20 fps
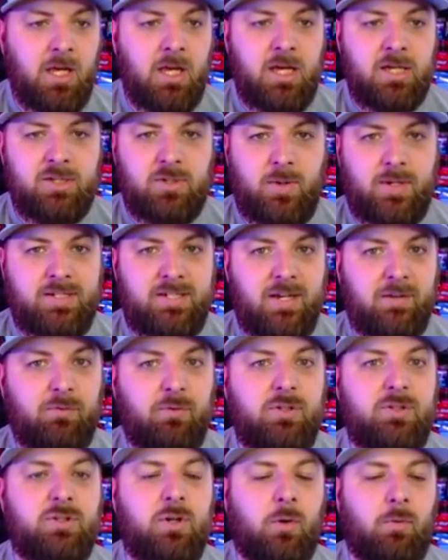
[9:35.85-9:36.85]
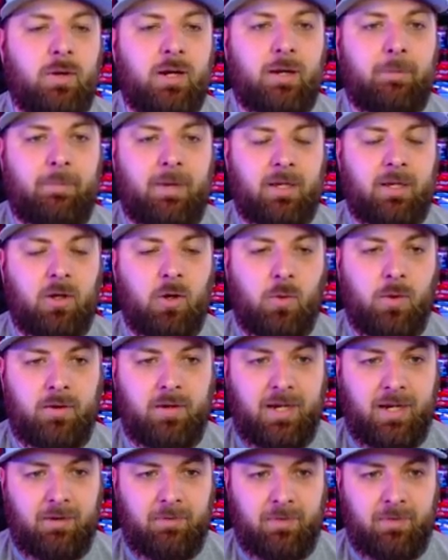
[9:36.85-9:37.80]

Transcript: So I definitely don't recommend going down